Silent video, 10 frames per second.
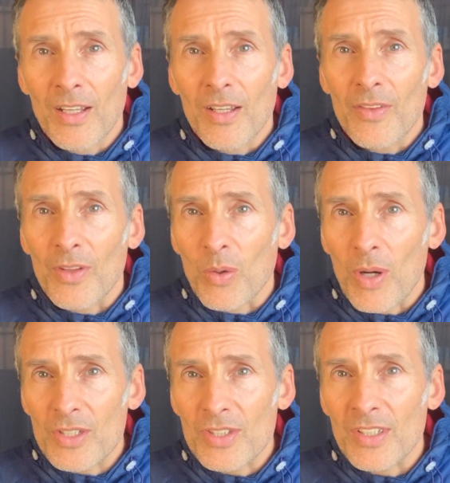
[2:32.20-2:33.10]
The
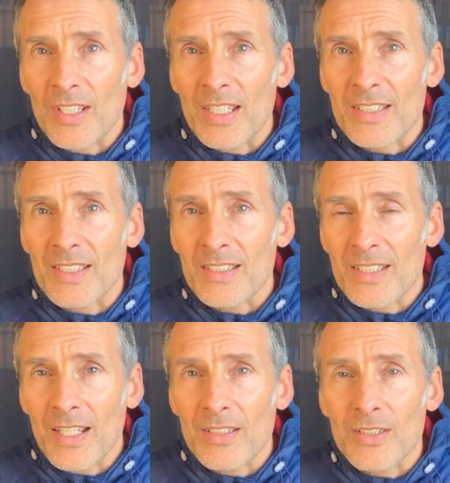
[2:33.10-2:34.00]
question is
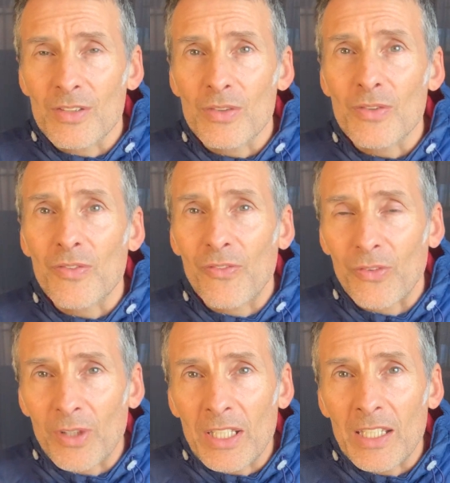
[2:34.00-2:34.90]
intended to
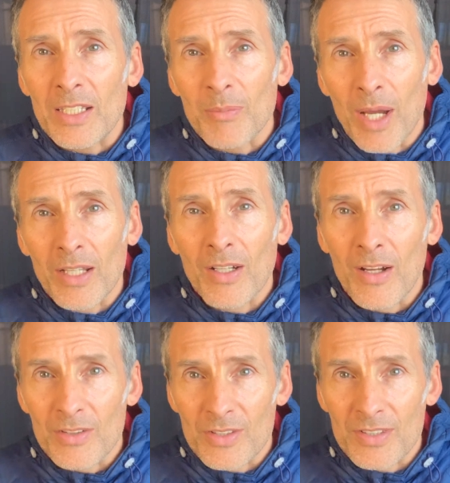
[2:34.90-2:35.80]
free my
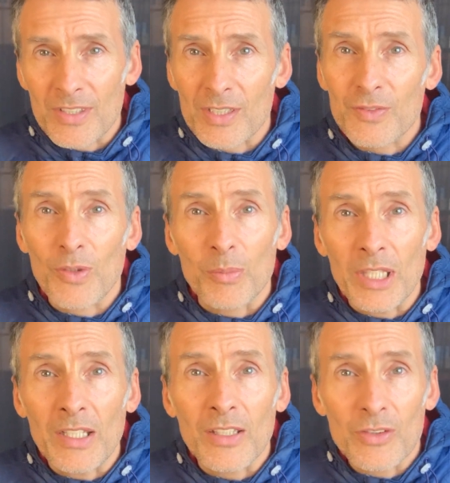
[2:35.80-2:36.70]
consciousness from
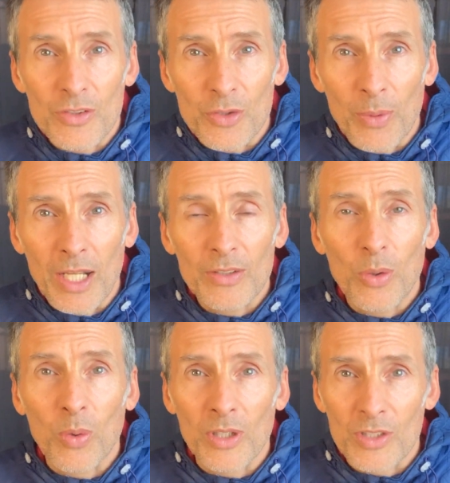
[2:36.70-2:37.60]
needing to direct
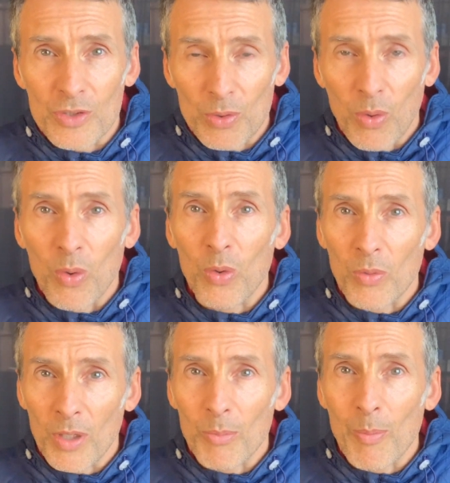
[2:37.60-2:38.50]
or control
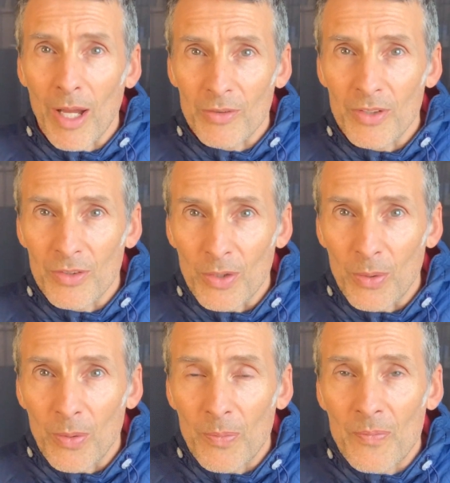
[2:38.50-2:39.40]
what I'm about to do,
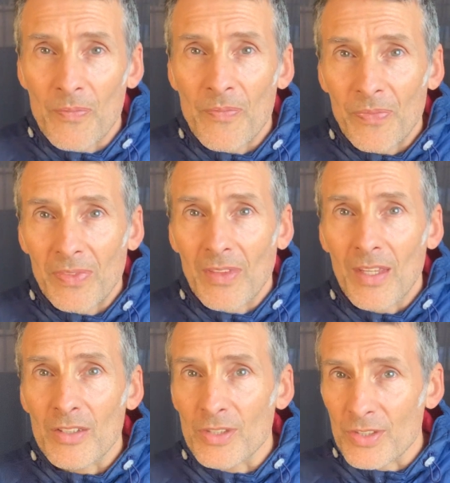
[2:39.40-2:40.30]

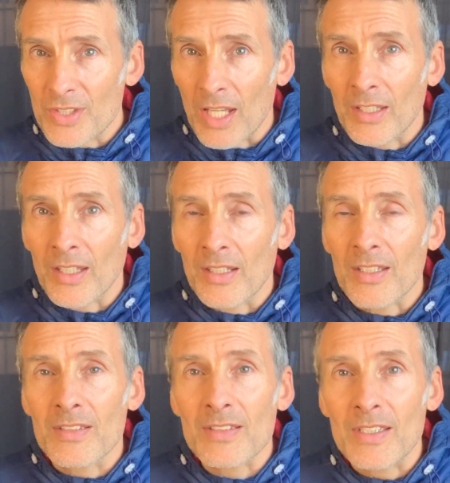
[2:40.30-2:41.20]
and just check in
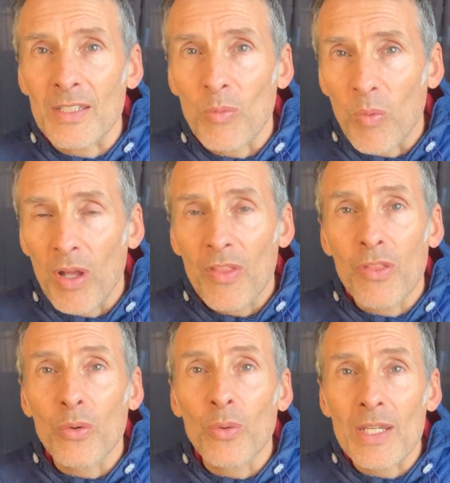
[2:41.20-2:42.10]
and see what
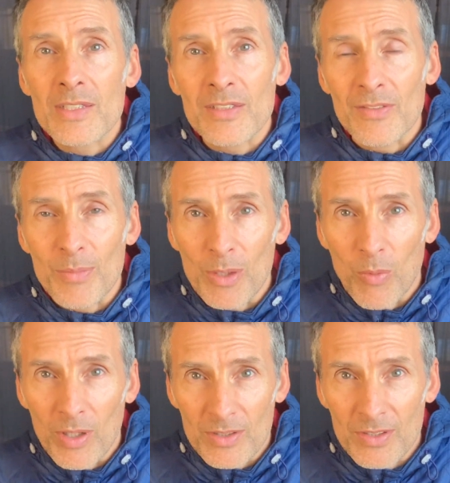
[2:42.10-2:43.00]
the rest of me
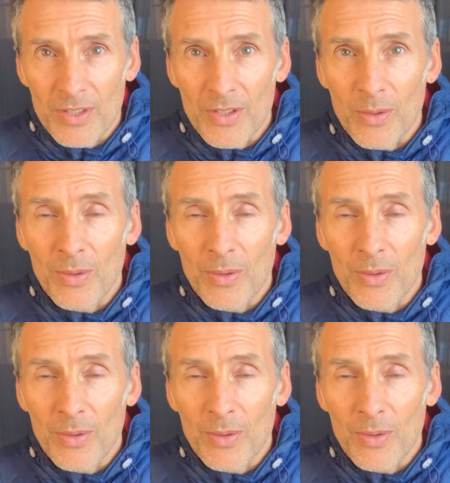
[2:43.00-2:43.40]
wants to do.